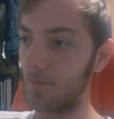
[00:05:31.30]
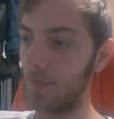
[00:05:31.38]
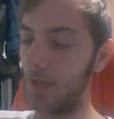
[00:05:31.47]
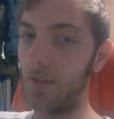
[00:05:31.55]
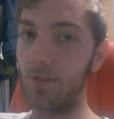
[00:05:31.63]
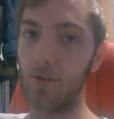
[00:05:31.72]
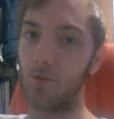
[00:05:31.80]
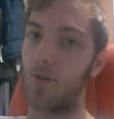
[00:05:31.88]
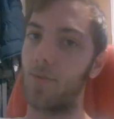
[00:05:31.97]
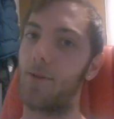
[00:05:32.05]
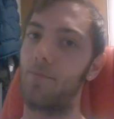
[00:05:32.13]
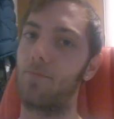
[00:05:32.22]
He's a good
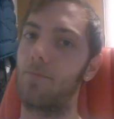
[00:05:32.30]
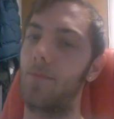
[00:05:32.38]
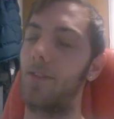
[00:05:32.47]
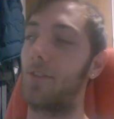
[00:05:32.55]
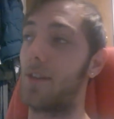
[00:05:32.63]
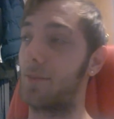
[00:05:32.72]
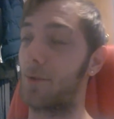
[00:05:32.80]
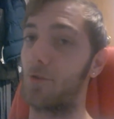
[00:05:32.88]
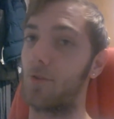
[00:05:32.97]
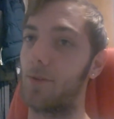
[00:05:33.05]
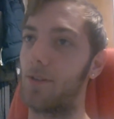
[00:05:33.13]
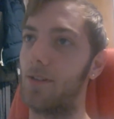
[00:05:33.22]
drummer. He's a damn good
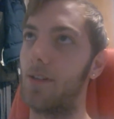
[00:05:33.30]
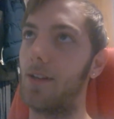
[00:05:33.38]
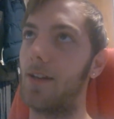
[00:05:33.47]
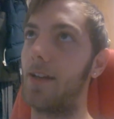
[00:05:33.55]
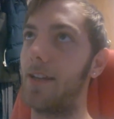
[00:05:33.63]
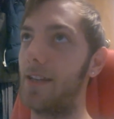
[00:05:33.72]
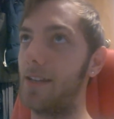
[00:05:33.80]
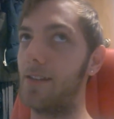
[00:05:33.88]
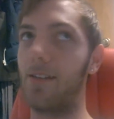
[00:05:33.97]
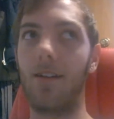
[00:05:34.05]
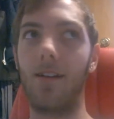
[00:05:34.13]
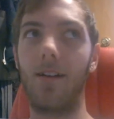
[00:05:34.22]
drummer.
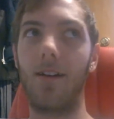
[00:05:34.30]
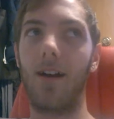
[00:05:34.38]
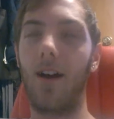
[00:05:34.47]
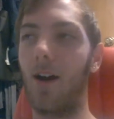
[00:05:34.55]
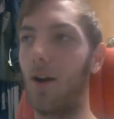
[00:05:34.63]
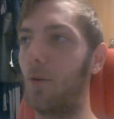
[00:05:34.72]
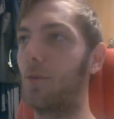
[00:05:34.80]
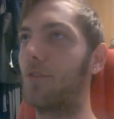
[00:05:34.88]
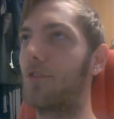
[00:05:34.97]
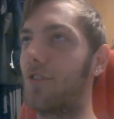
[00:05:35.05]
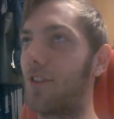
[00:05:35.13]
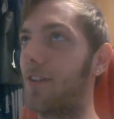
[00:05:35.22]
He holds
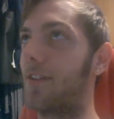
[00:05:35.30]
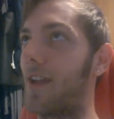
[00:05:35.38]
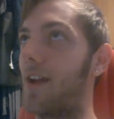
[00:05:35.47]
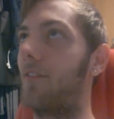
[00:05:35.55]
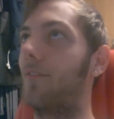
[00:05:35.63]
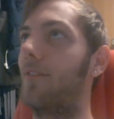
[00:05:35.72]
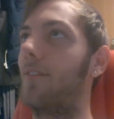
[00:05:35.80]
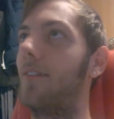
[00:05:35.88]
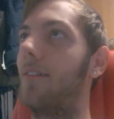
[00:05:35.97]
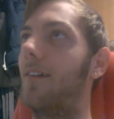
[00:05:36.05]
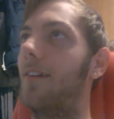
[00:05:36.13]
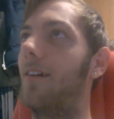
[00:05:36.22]
shit down
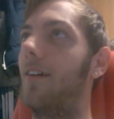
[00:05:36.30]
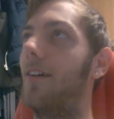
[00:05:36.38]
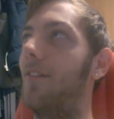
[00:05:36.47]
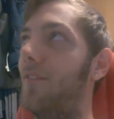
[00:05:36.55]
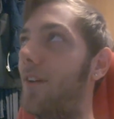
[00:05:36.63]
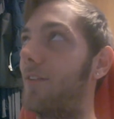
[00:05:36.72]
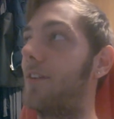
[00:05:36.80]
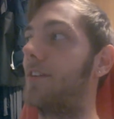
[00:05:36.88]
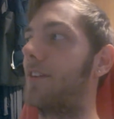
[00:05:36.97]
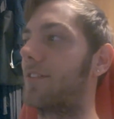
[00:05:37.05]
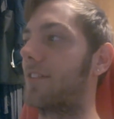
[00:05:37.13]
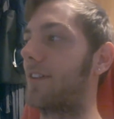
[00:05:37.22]
very
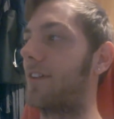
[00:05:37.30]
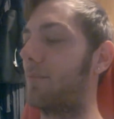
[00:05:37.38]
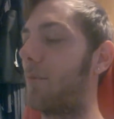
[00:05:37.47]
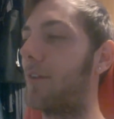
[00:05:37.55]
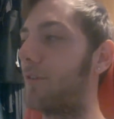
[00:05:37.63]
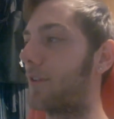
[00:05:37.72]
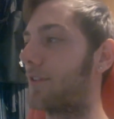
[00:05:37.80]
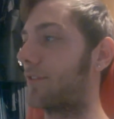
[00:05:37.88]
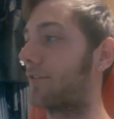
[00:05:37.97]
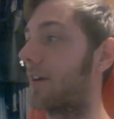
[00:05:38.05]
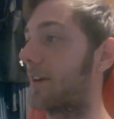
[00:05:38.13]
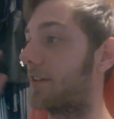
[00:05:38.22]
nicely. And my voice is
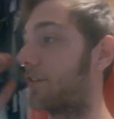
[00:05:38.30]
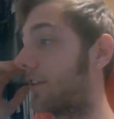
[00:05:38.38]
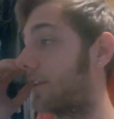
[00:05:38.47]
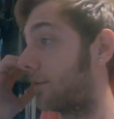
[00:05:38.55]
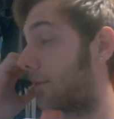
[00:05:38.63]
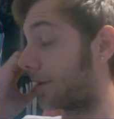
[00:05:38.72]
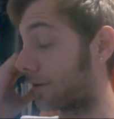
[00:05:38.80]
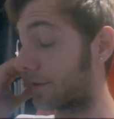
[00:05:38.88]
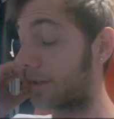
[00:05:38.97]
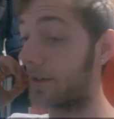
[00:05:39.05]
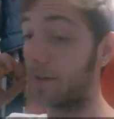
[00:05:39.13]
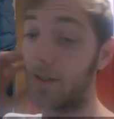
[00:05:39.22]
cracking shit though, but I don't
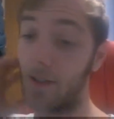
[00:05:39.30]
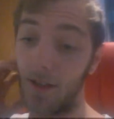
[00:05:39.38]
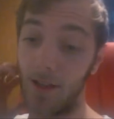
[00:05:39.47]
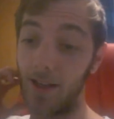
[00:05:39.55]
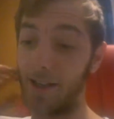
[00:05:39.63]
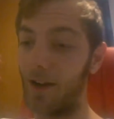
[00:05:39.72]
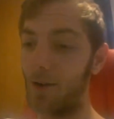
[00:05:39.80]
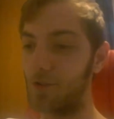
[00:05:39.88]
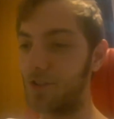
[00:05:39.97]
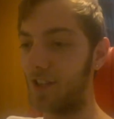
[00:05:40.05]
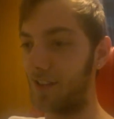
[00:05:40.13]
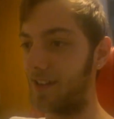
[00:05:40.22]
care. He holds
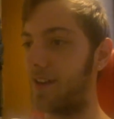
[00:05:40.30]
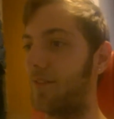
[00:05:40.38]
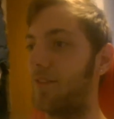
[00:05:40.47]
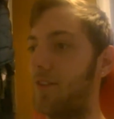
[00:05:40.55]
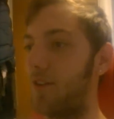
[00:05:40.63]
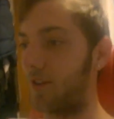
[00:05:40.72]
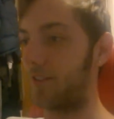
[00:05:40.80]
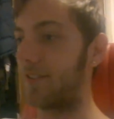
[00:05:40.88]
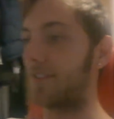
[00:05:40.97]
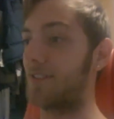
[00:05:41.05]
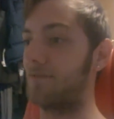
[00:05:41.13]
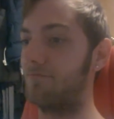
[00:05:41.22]
shit down
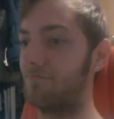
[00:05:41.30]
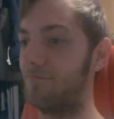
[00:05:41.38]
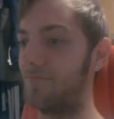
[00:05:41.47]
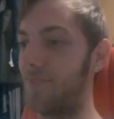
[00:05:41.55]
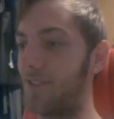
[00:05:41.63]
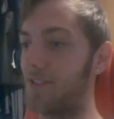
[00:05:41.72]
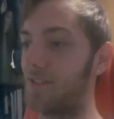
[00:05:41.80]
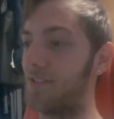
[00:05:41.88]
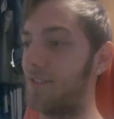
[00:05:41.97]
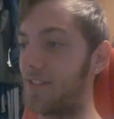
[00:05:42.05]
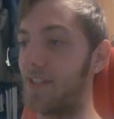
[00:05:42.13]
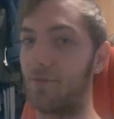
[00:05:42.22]
nicely.
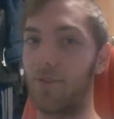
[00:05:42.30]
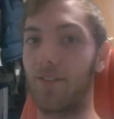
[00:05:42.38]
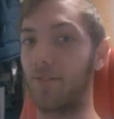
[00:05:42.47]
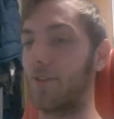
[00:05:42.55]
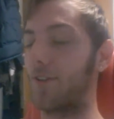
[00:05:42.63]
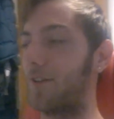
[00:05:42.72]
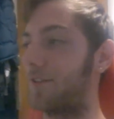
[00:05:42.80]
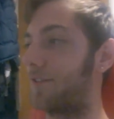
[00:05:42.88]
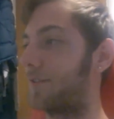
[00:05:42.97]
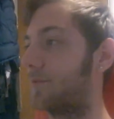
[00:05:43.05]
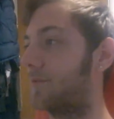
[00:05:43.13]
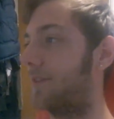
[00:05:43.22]
And in a recent
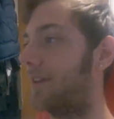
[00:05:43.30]
rehearsal,